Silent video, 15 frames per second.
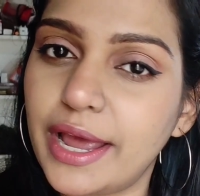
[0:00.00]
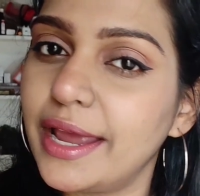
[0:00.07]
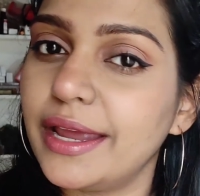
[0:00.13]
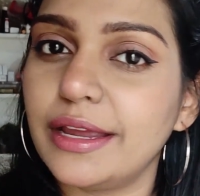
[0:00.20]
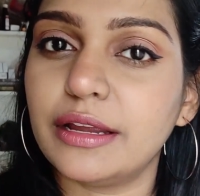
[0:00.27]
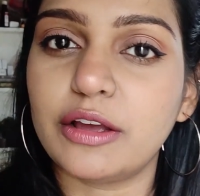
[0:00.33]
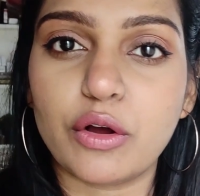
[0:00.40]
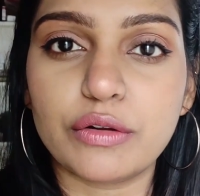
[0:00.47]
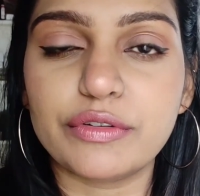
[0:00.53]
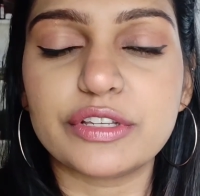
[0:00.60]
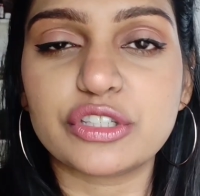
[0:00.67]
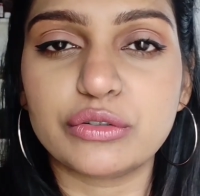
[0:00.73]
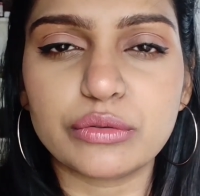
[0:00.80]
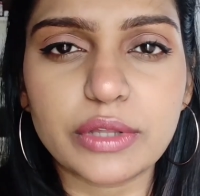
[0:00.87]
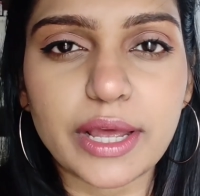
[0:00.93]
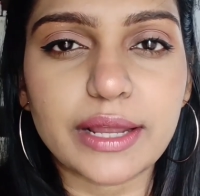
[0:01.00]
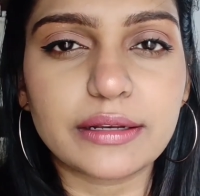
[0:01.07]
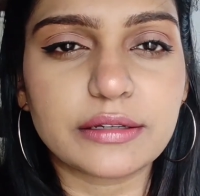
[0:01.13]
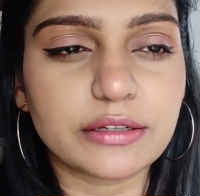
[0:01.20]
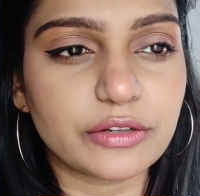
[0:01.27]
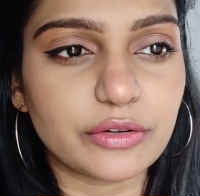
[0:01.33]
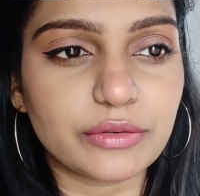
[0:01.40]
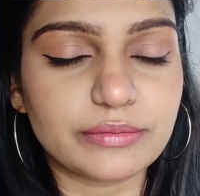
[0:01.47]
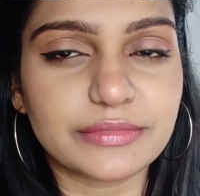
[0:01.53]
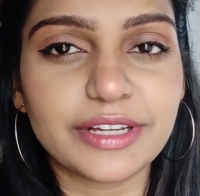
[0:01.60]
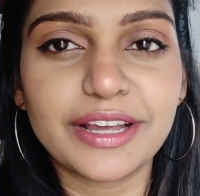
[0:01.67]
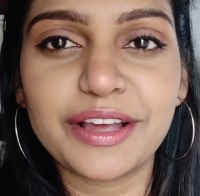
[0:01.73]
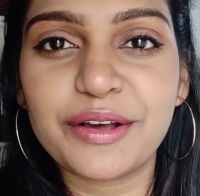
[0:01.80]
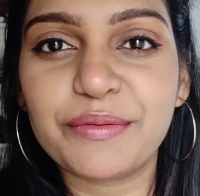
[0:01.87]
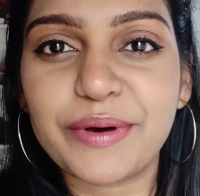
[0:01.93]
I always do that.
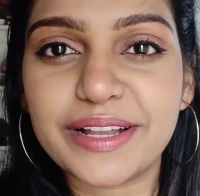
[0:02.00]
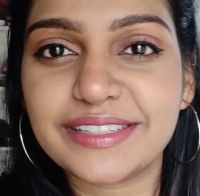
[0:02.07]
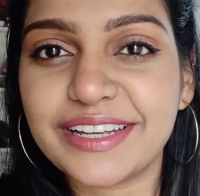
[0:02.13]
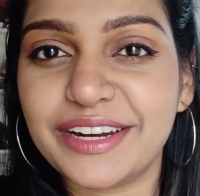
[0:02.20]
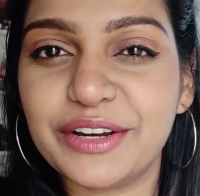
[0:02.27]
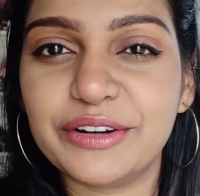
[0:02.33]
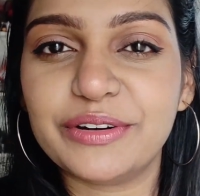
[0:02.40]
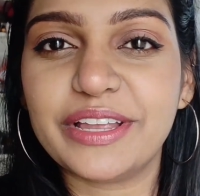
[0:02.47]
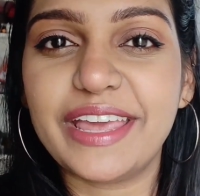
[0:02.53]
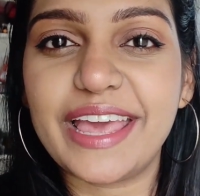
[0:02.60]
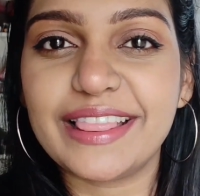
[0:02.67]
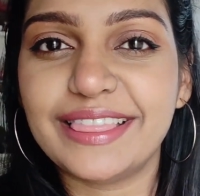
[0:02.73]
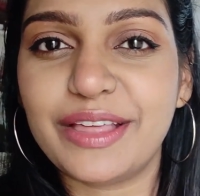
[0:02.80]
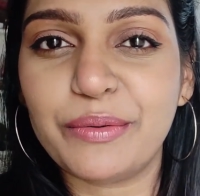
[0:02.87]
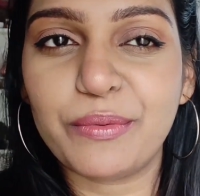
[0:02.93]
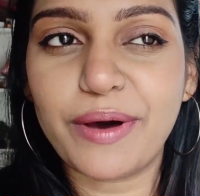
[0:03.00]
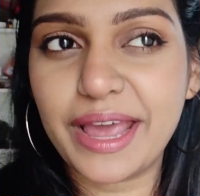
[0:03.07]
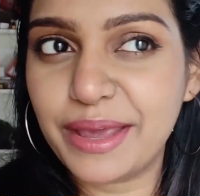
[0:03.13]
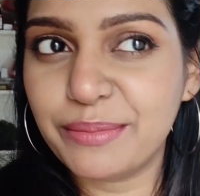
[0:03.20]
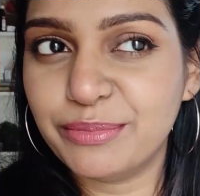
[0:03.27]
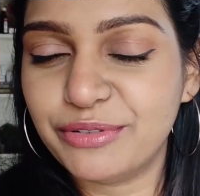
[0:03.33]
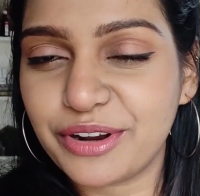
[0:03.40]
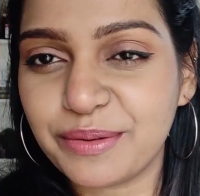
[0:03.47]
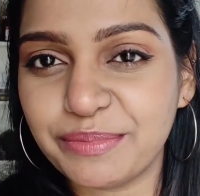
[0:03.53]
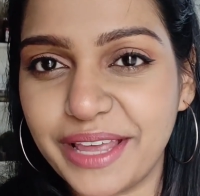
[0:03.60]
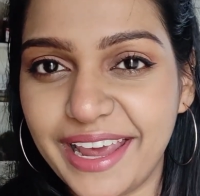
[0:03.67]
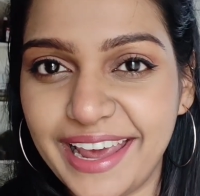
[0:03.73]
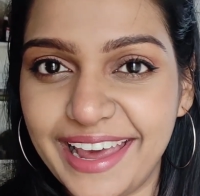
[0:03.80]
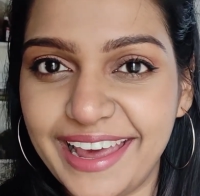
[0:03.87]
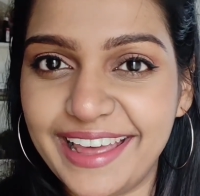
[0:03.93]
Once I don't get the vibe from
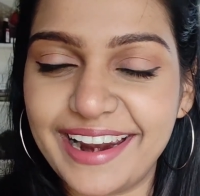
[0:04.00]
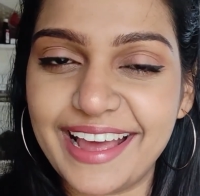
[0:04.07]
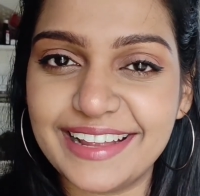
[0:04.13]
the hair,